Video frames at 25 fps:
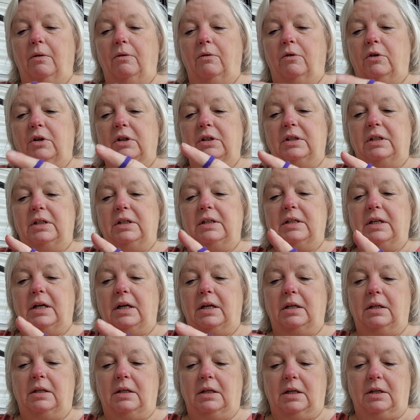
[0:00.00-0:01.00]
Roy's
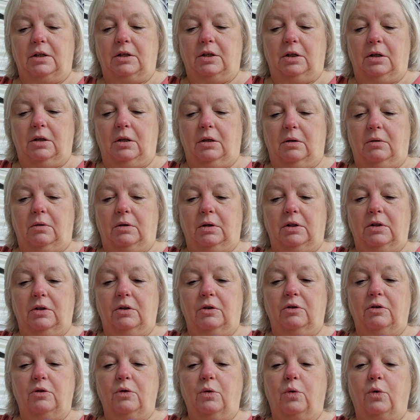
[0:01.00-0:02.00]
decided not to go because
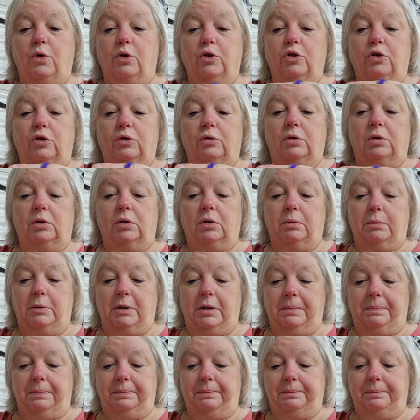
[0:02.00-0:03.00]
there's a horseshoe
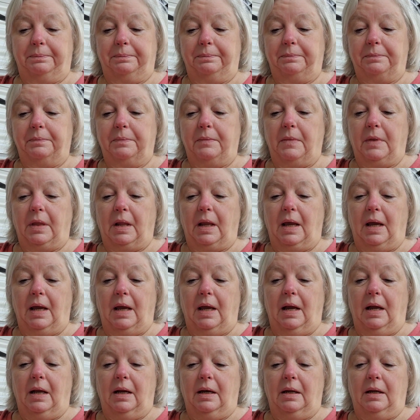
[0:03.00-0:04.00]
tournament.
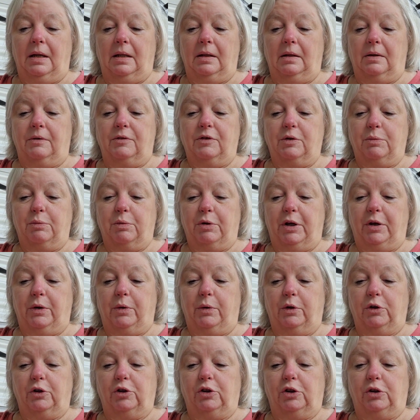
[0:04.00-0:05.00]
He loves to play
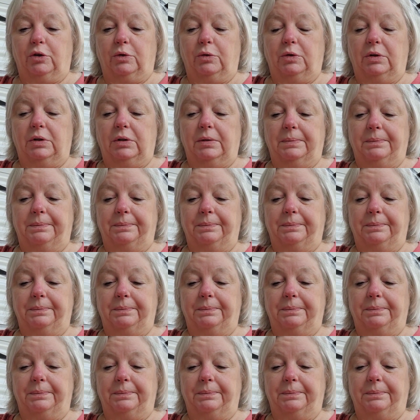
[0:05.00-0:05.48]
horseshoes.